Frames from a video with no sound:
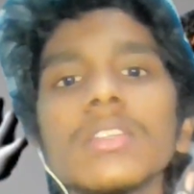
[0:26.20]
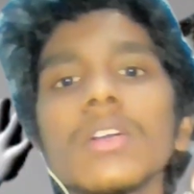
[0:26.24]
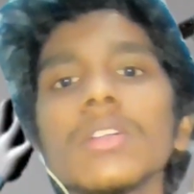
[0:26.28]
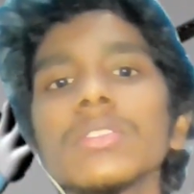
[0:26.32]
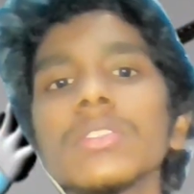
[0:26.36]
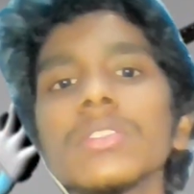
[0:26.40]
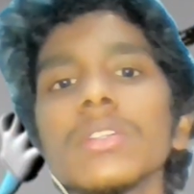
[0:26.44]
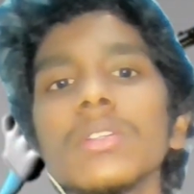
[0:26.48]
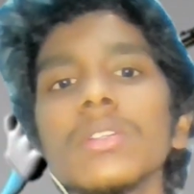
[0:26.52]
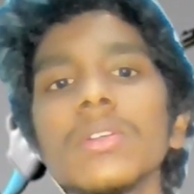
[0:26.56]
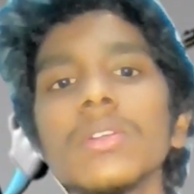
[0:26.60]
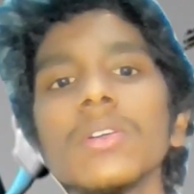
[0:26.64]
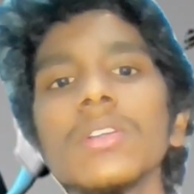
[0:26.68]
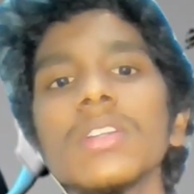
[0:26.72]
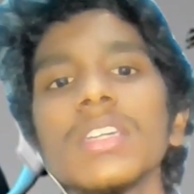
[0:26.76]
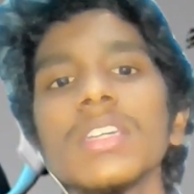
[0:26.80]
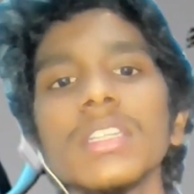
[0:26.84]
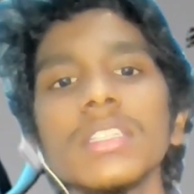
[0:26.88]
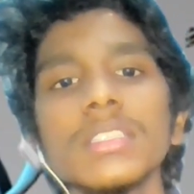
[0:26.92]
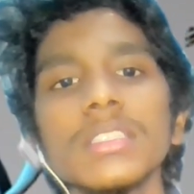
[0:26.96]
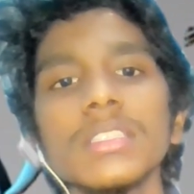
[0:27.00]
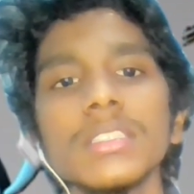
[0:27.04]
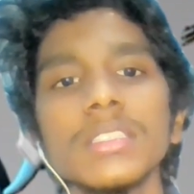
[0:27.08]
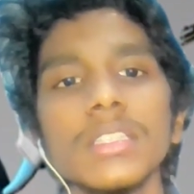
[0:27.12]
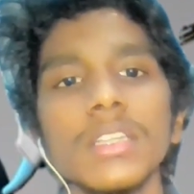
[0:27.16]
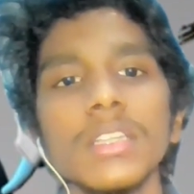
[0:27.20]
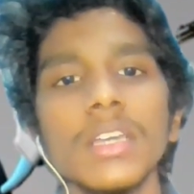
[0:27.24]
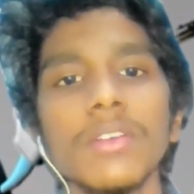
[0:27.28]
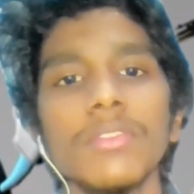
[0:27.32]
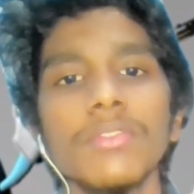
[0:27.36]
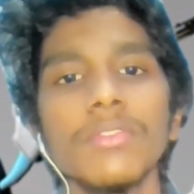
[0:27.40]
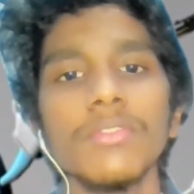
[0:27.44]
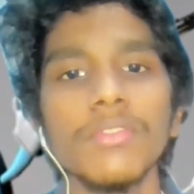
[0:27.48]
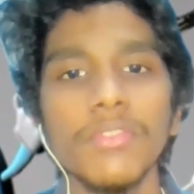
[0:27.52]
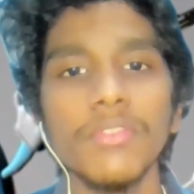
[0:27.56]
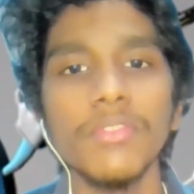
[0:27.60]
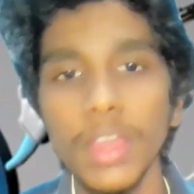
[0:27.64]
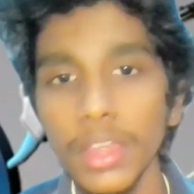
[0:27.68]
is also known as a
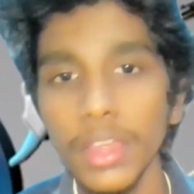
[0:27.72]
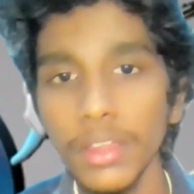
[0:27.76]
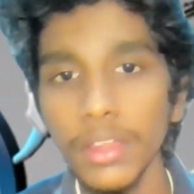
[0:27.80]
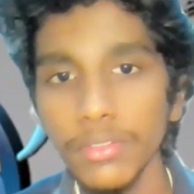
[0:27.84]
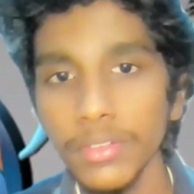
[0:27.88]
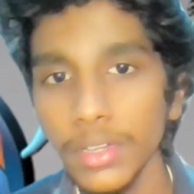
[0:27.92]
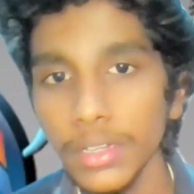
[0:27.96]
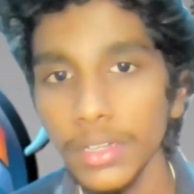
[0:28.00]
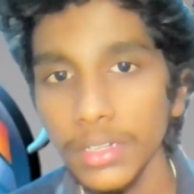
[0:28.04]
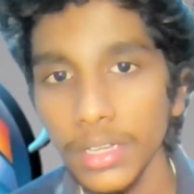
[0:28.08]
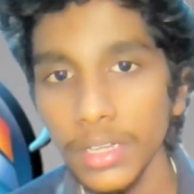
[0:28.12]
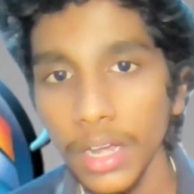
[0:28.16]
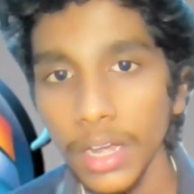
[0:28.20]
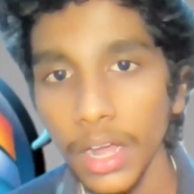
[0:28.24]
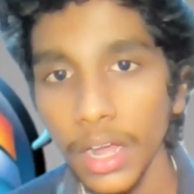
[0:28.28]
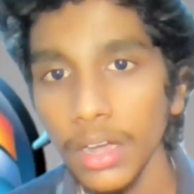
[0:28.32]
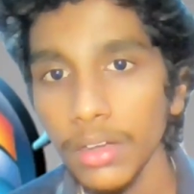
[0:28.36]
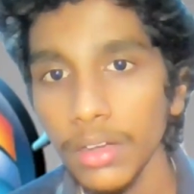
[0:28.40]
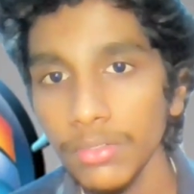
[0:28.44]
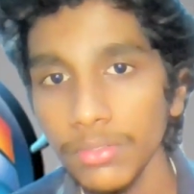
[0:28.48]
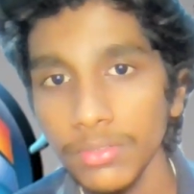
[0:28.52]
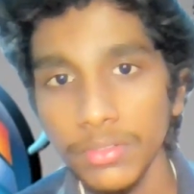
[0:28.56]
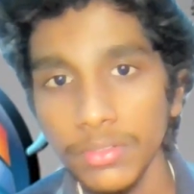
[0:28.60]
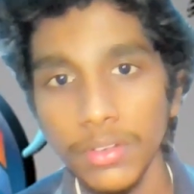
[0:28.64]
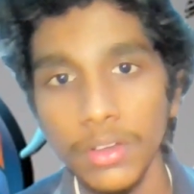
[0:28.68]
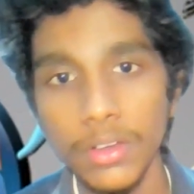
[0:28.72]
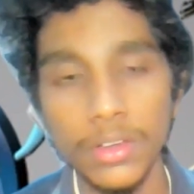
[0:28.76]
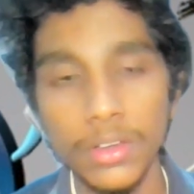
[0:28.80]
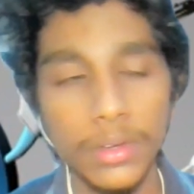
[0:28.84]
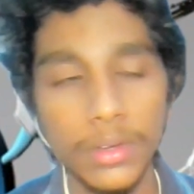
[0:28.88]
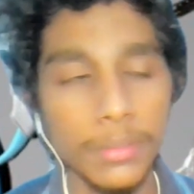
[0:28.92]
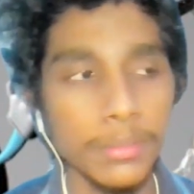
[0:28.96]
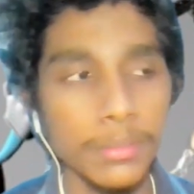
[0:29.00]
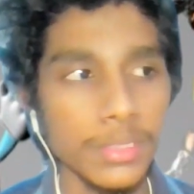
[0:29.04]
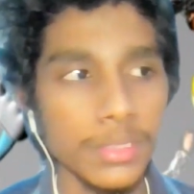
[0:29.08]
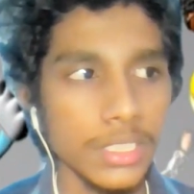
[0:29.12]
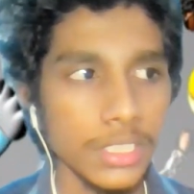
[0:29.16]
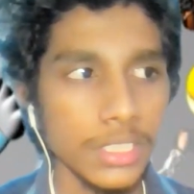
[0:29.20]
favorite car
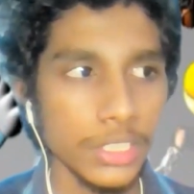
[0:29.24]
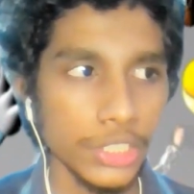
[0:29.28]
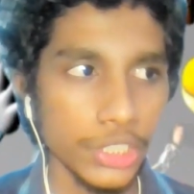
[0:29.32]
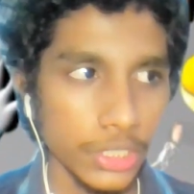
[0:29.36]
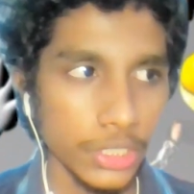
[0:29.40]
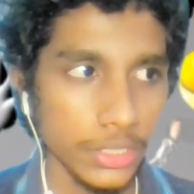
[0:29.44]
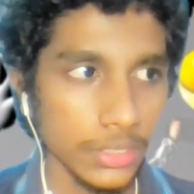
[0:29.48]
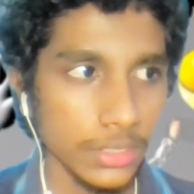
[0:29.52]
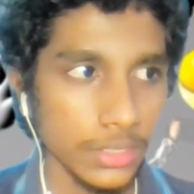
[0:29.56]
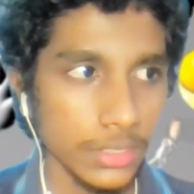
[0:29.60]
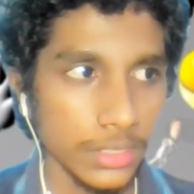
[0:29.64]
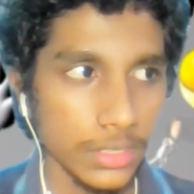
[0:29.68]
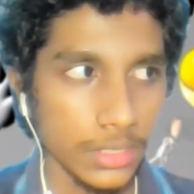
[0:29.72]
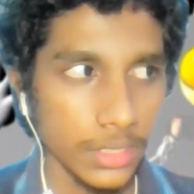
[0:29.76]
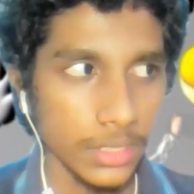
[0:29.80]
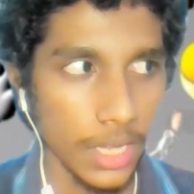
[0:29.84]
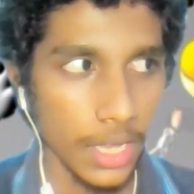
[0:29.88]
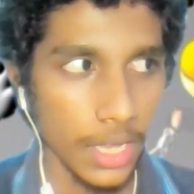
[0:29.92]
for Malaysians,